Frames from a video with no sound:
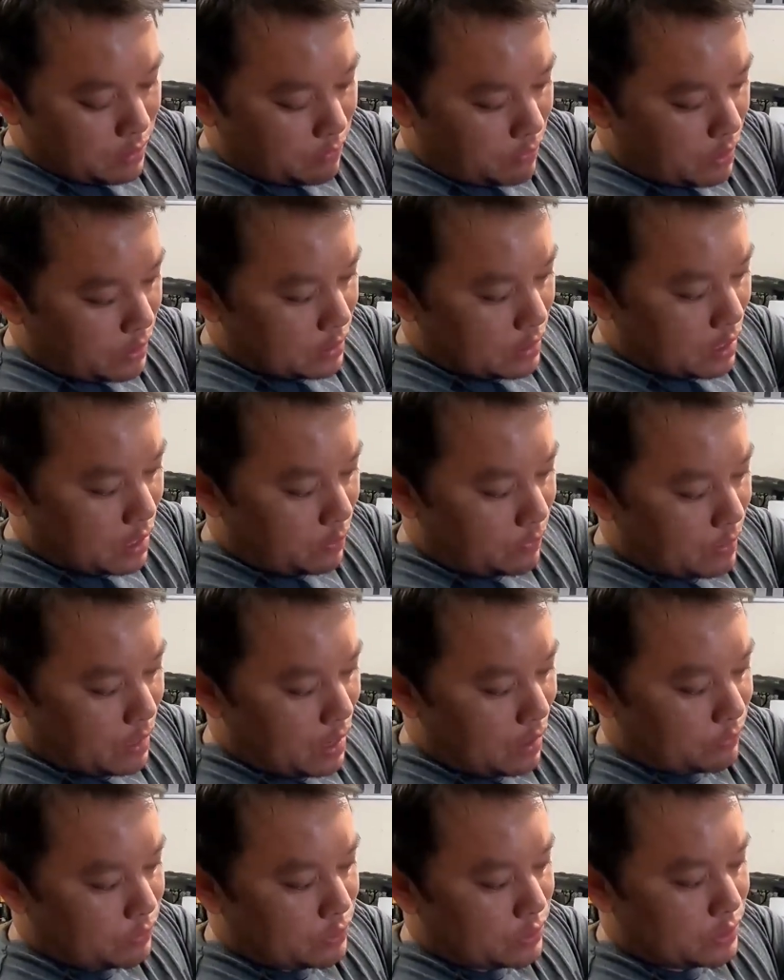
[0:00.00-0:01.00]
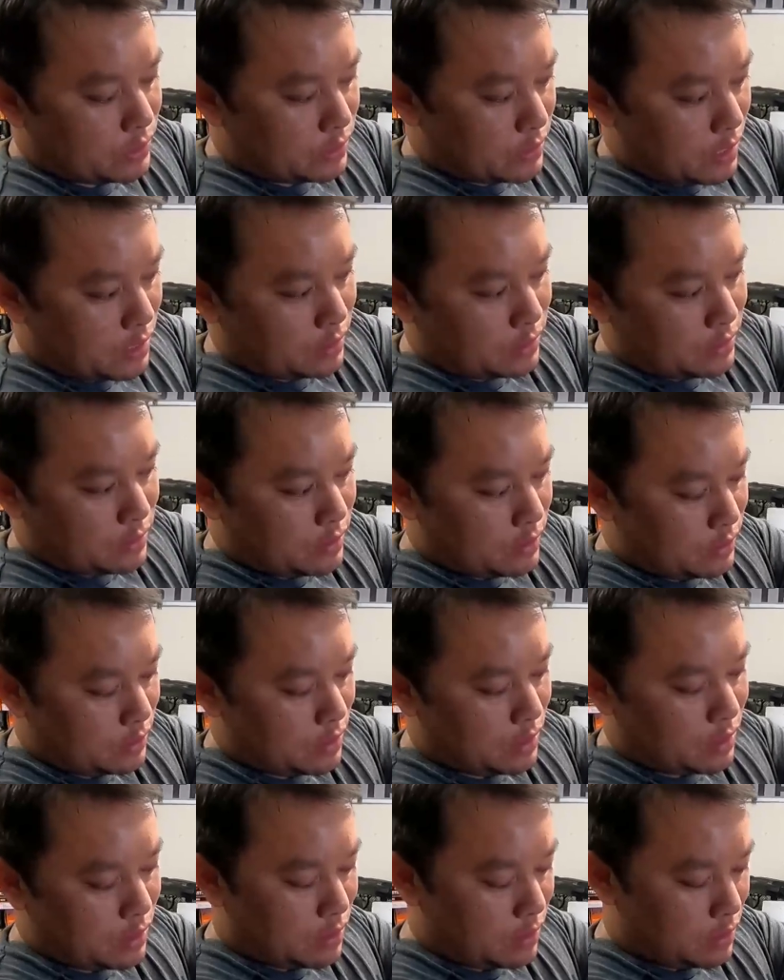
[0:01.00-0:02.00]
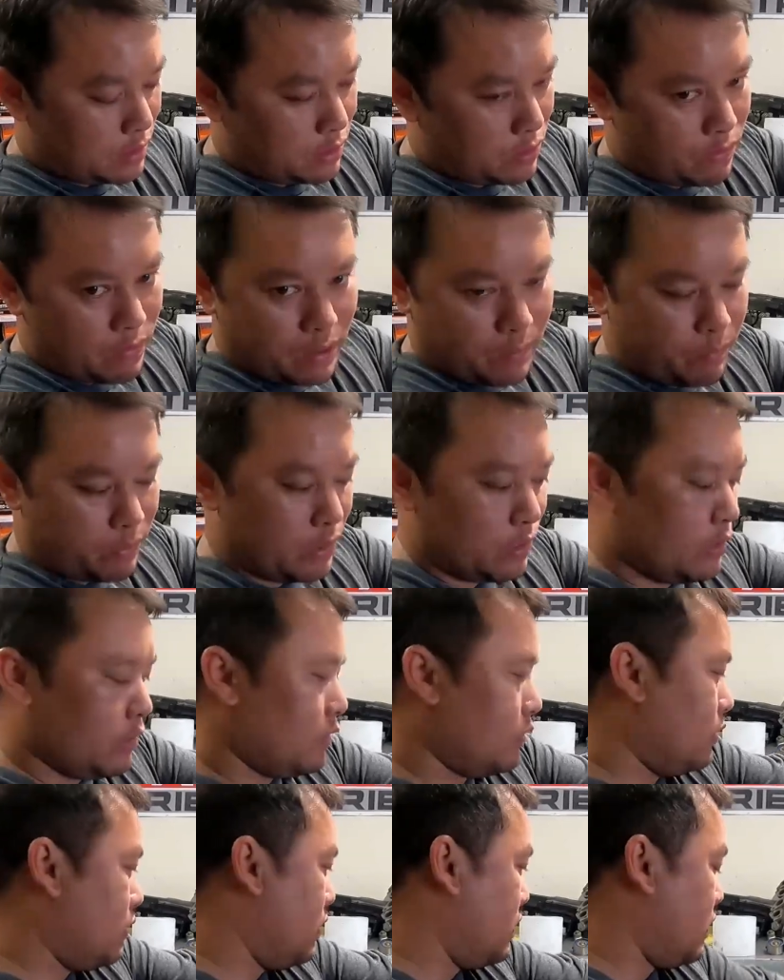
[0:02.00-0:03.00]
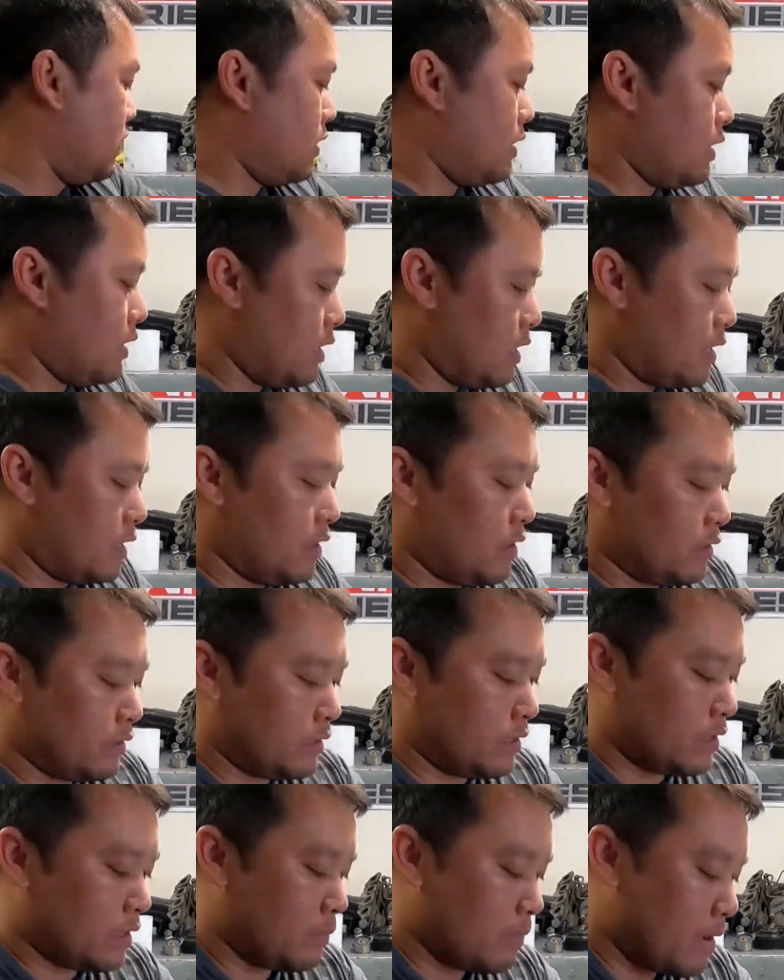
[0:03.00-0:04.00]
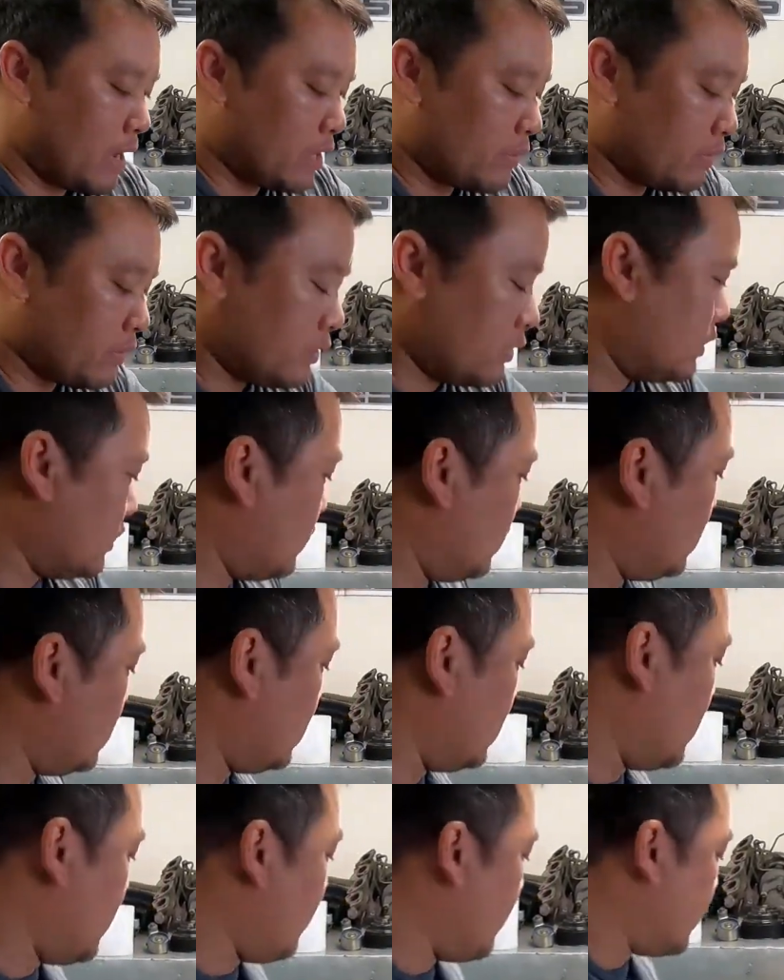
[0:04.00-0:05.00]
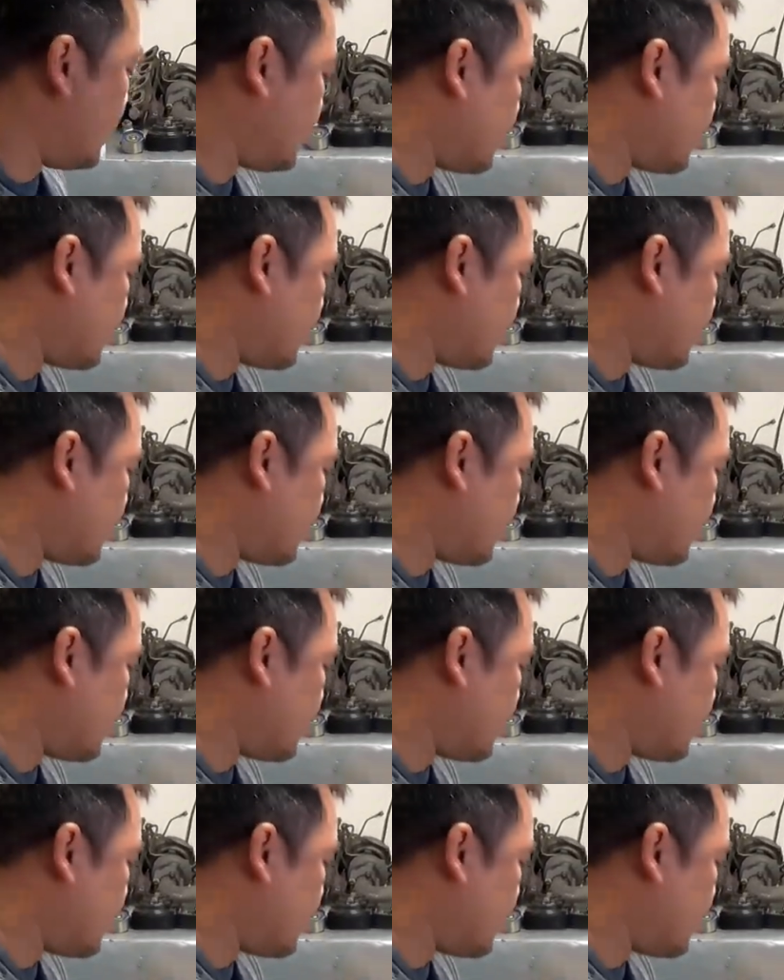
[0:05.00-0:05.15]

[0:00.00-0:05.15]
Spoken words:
right now we have to set the correct preload, and on their manual they